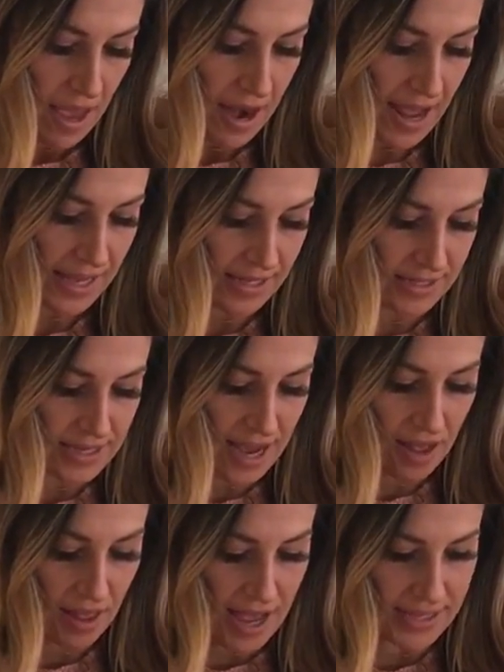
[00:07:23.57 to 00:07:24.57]
and I can
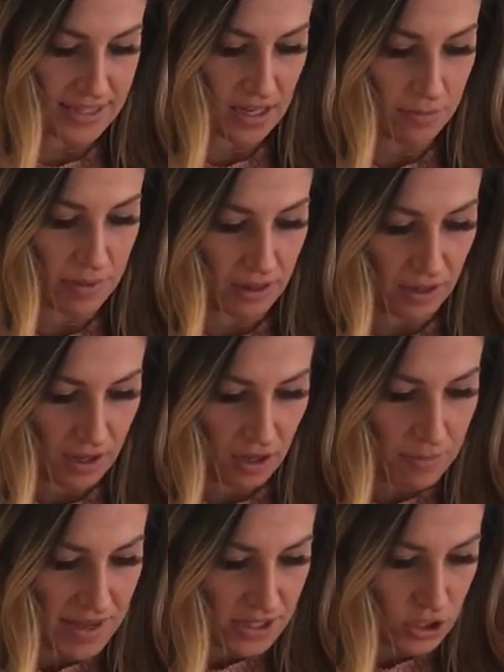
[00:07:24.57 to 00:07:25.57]
tell I did them a
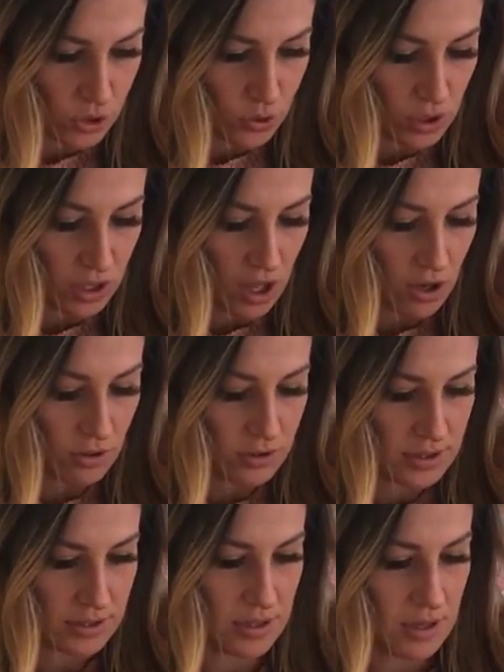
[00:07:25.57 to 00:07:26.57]
little bit too
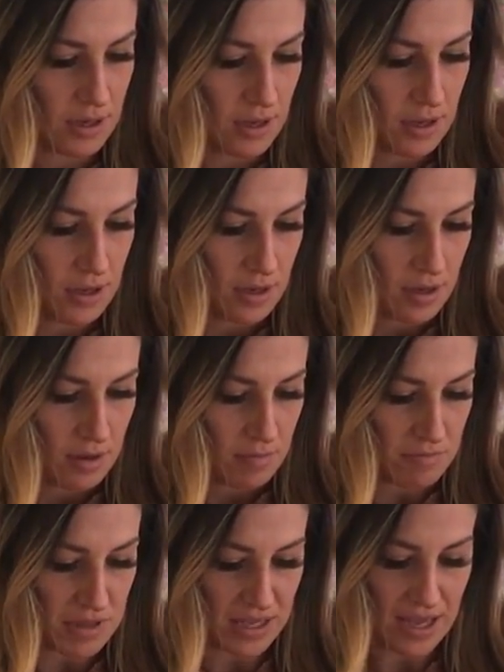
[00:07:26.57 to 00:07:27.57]
close
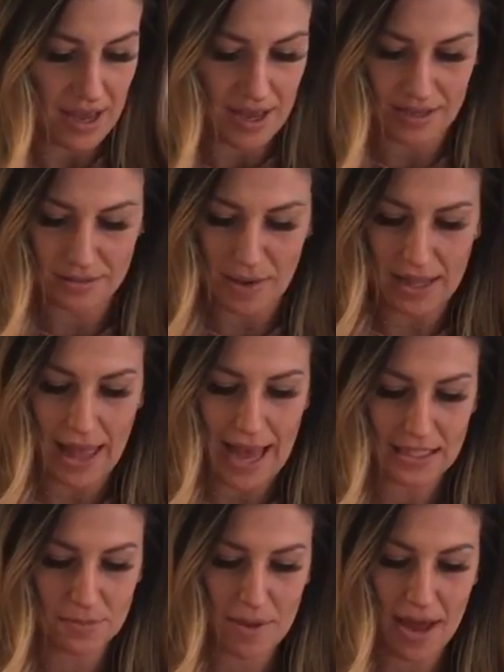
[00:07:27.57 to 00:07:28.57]
because my
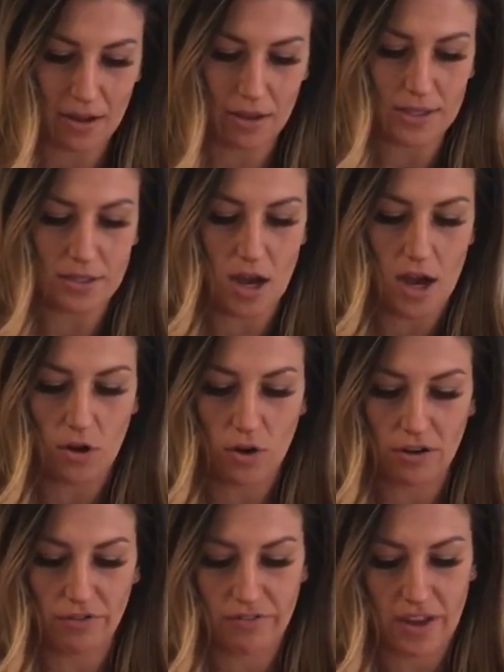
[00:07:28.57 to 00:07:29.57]
last petal is not
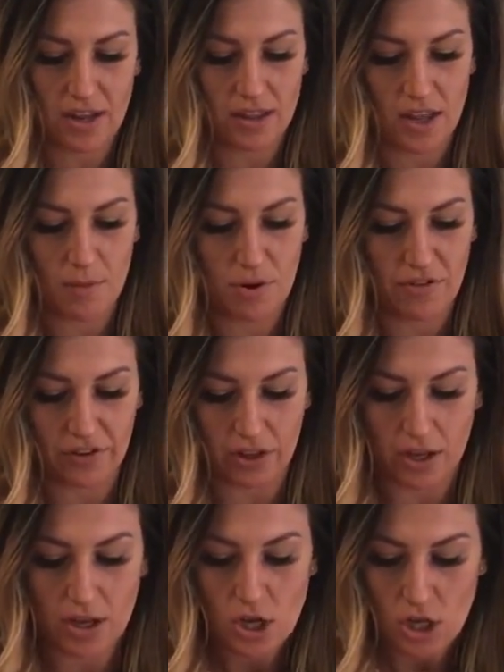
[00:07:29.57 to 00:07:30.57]
going to fit in there
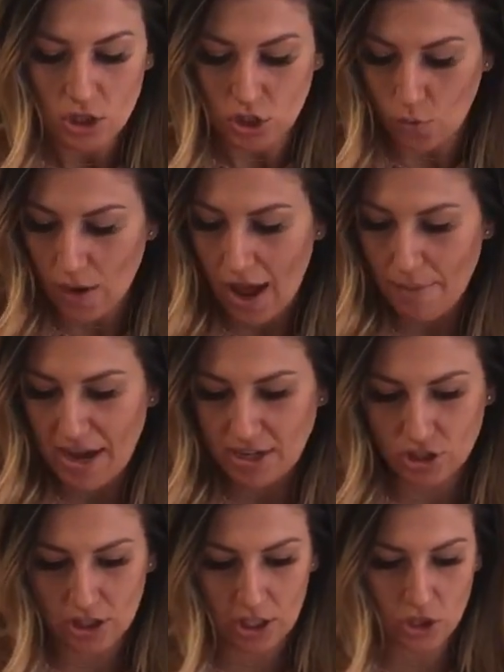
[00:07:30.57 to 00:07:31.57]
perfectly. So what I'm
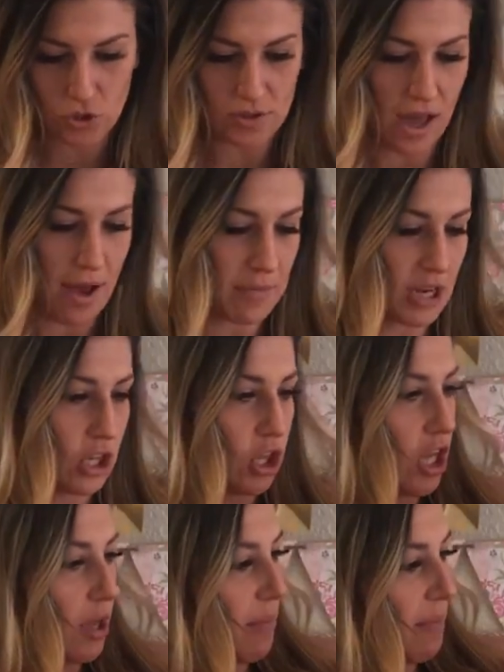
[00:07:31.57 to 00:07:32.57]
actually gonna do is I'm gonna
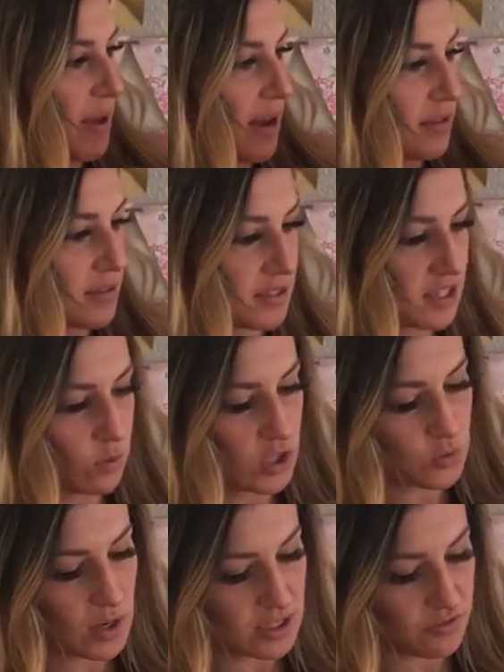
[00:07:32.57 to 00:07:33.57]
look at my petals and see
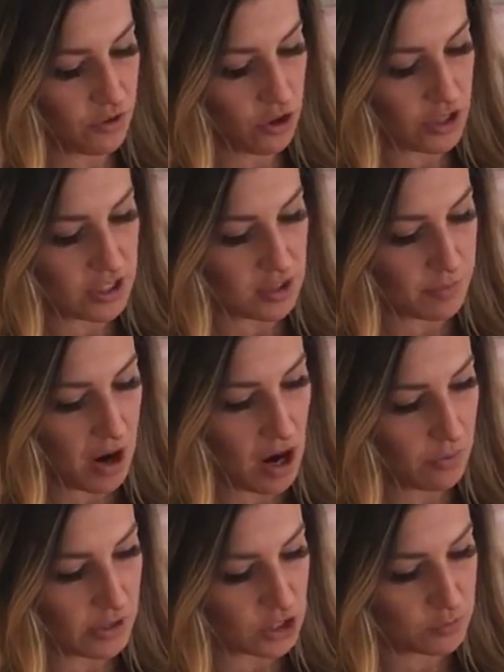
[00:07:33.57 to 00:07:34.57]
which one is furthest
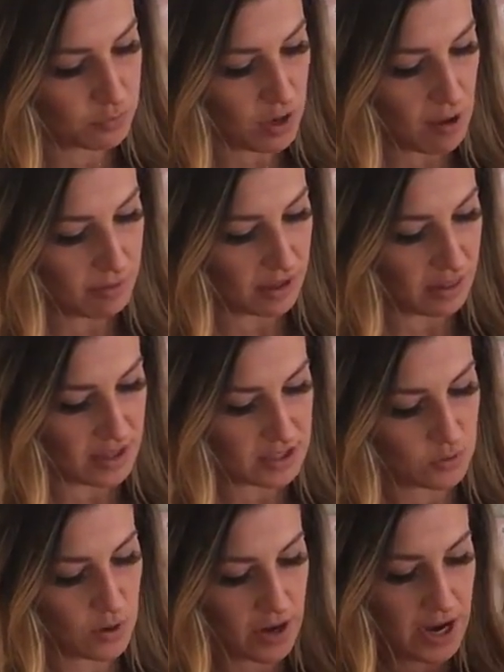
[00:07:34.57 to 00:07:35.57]
apart, which probably
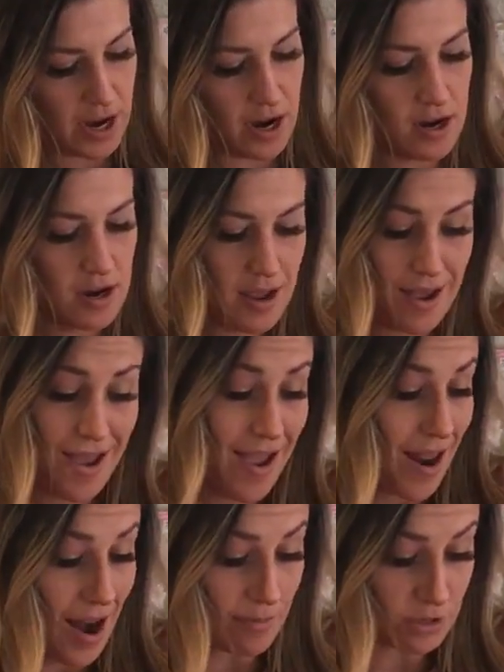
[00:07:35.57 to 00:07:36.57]
this one right here,
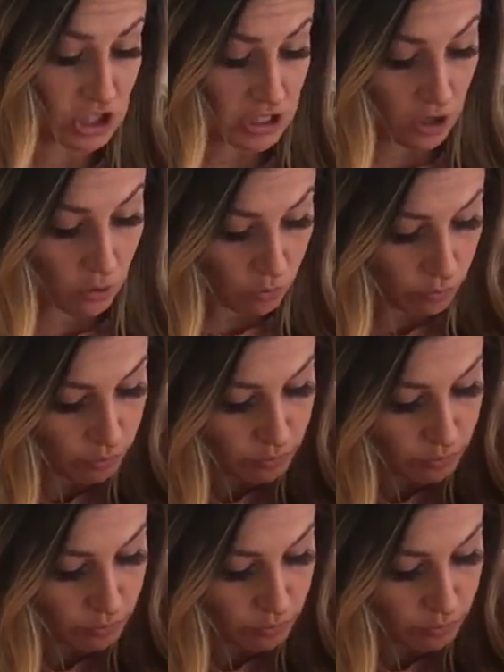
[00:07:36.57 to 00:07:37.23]
and I'm just gonna